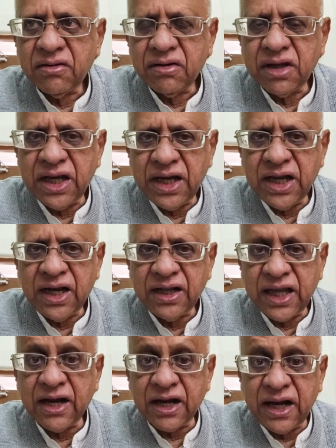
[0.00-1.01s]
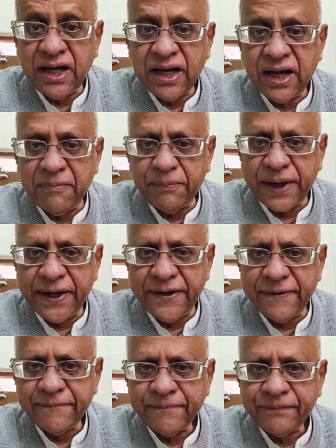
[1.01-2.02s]
their Indian
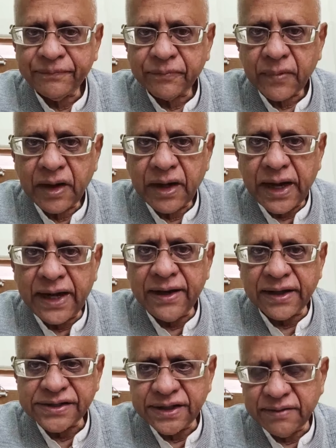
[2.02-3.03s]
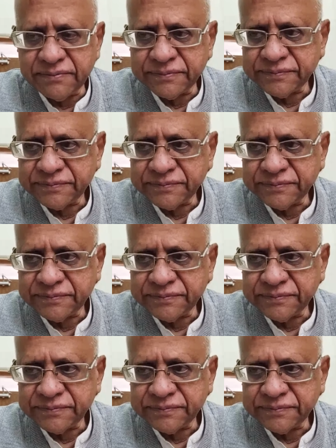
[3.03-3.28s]
Empire and Russia.